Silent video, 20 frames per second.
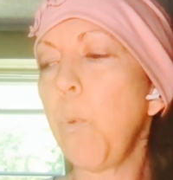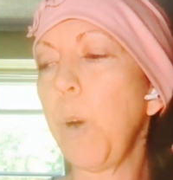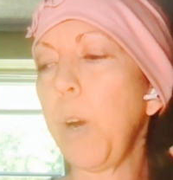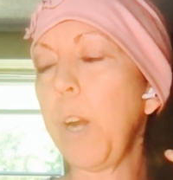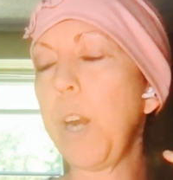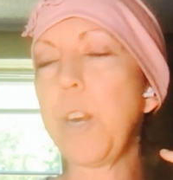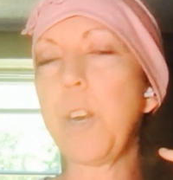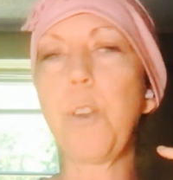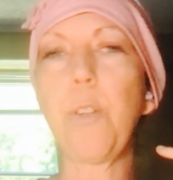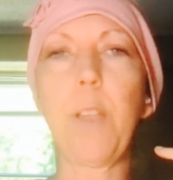we're
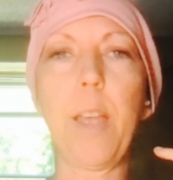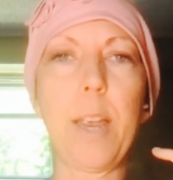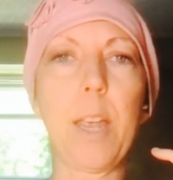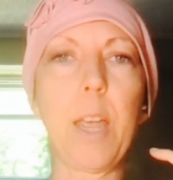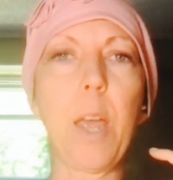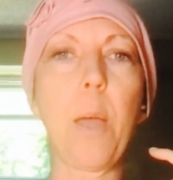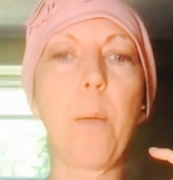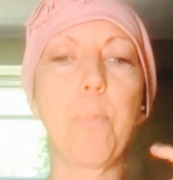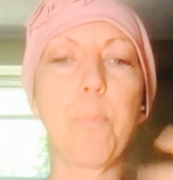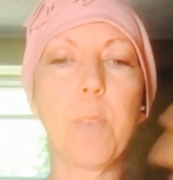going to do
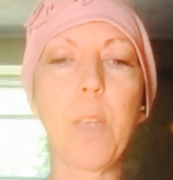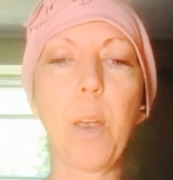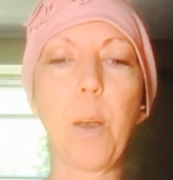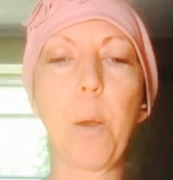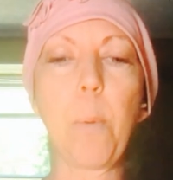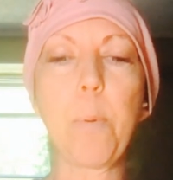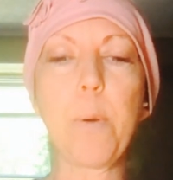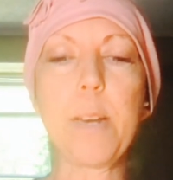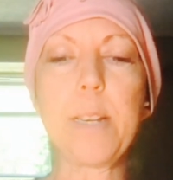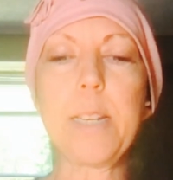like a
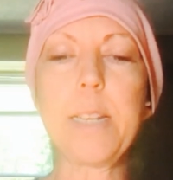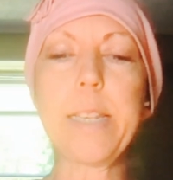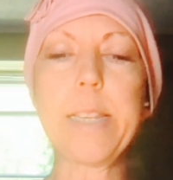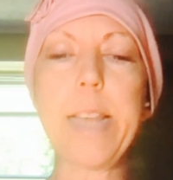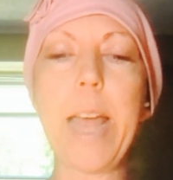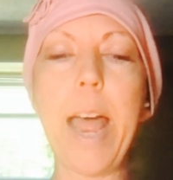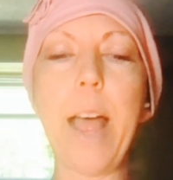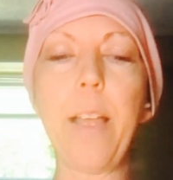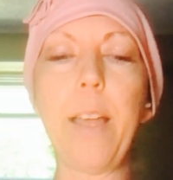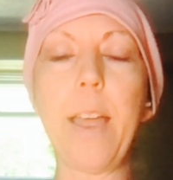caprese
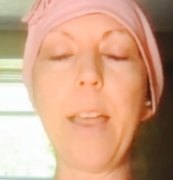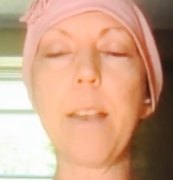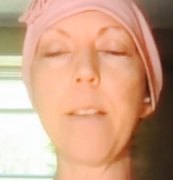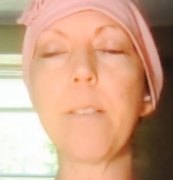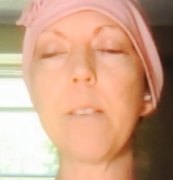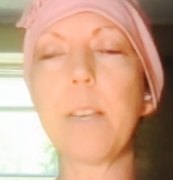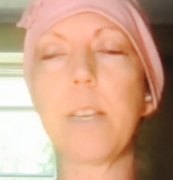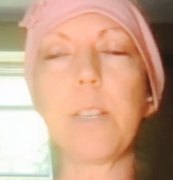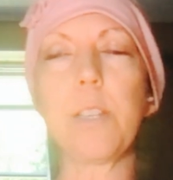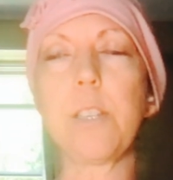salad.
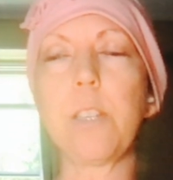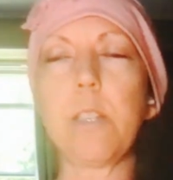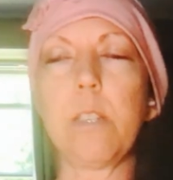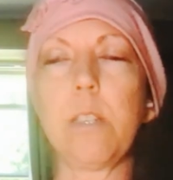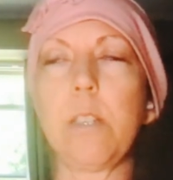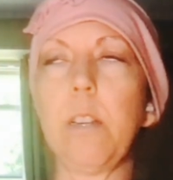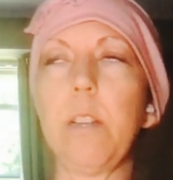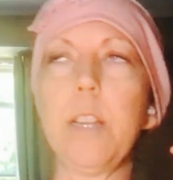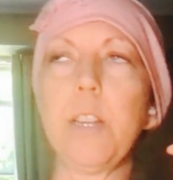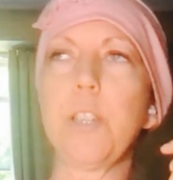It's
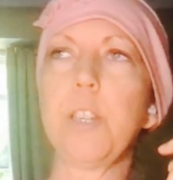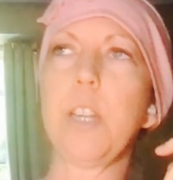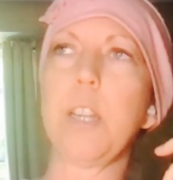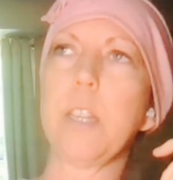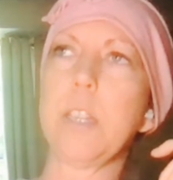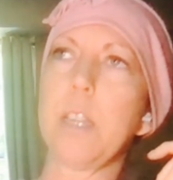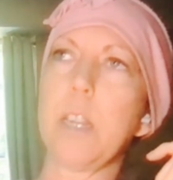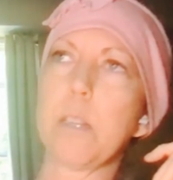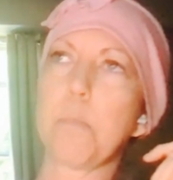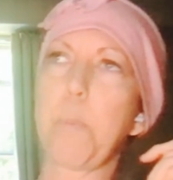just
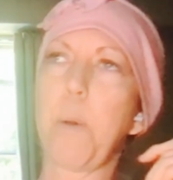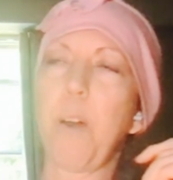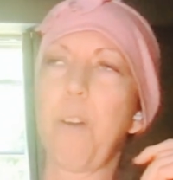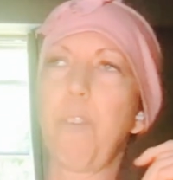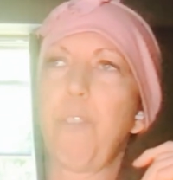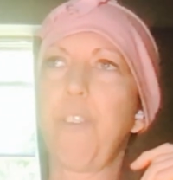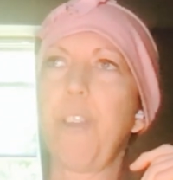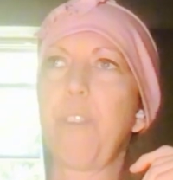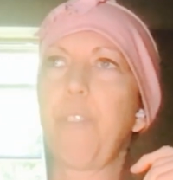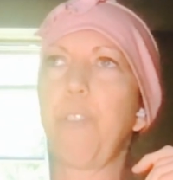delicious. It's
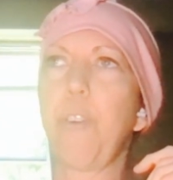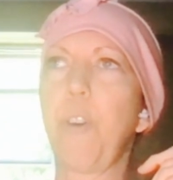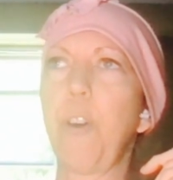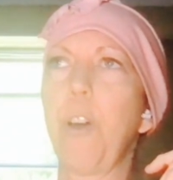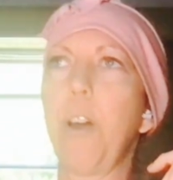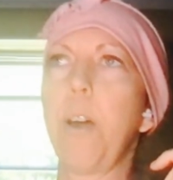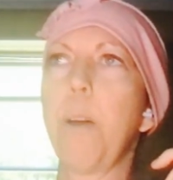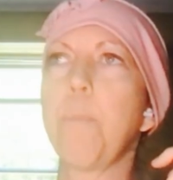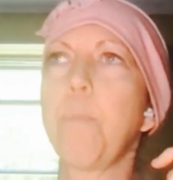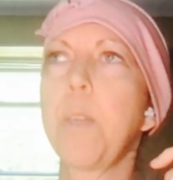perfect
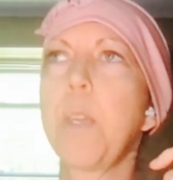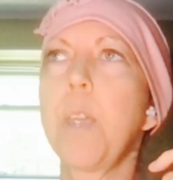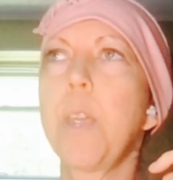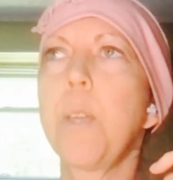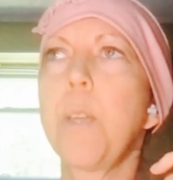for